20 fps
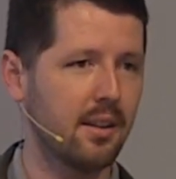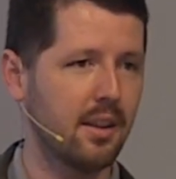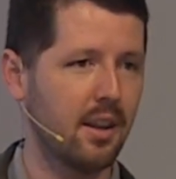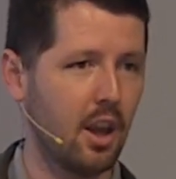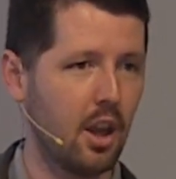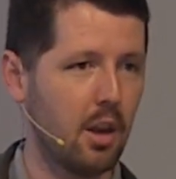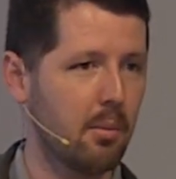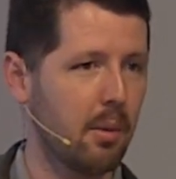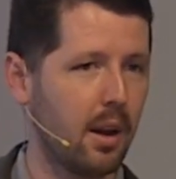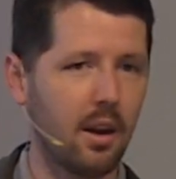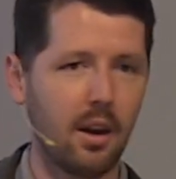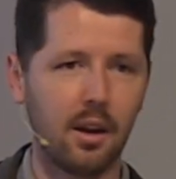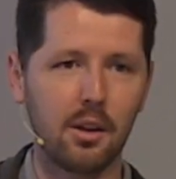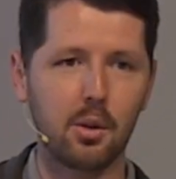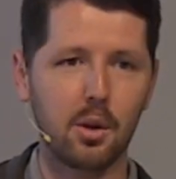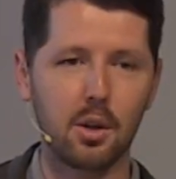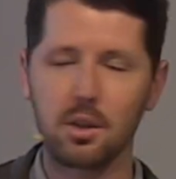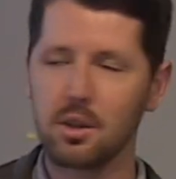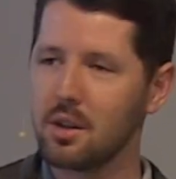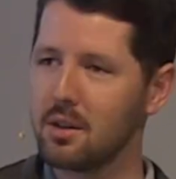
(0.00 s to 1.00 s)
in my non
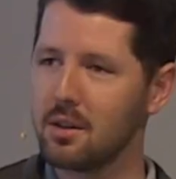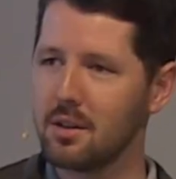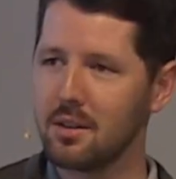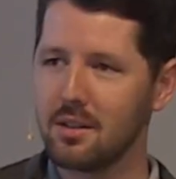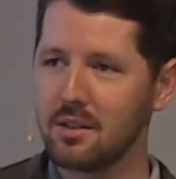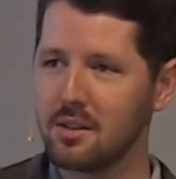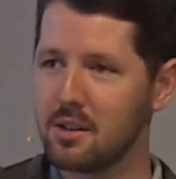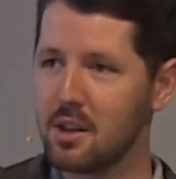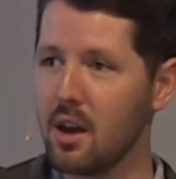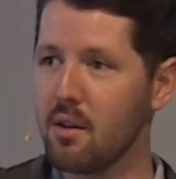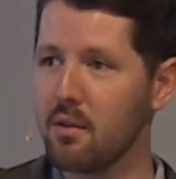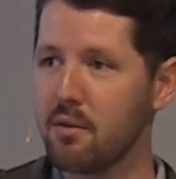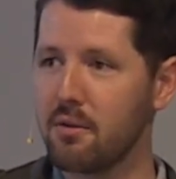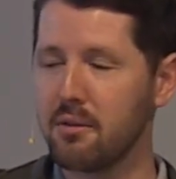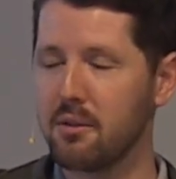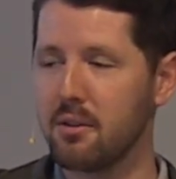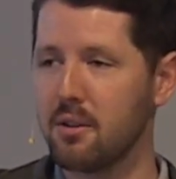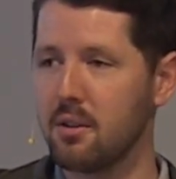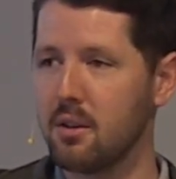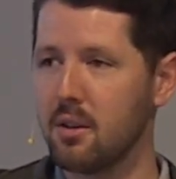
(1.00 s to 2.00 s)
Christian self,
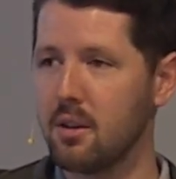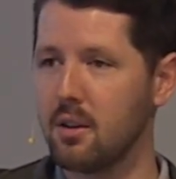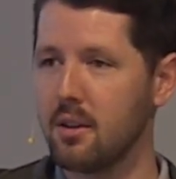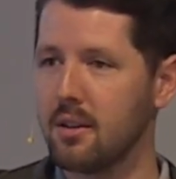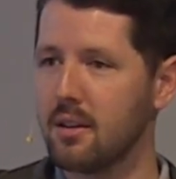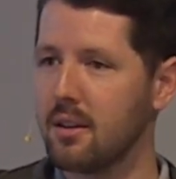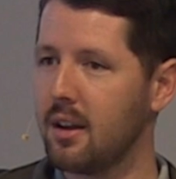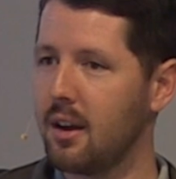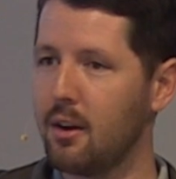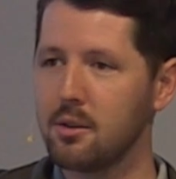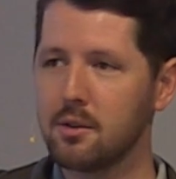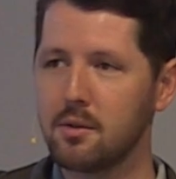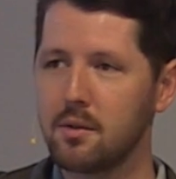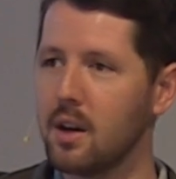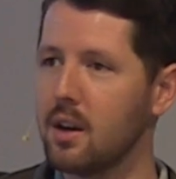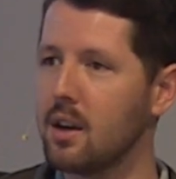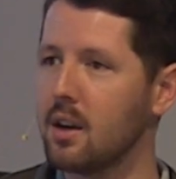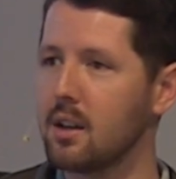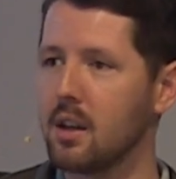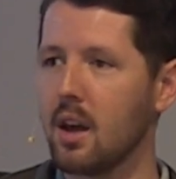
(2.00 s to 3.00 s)
I was
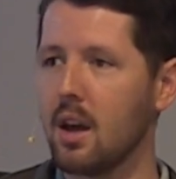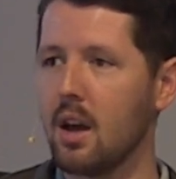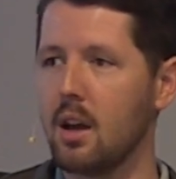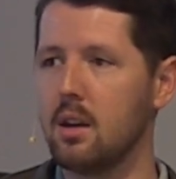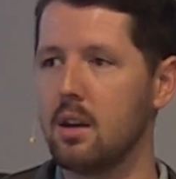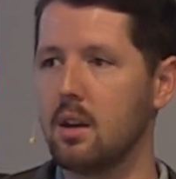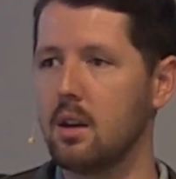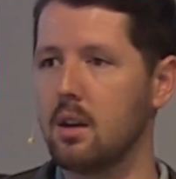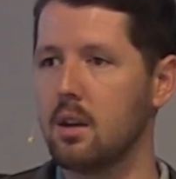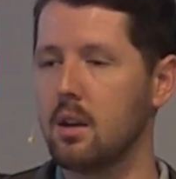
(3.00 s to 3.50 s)
very unkind.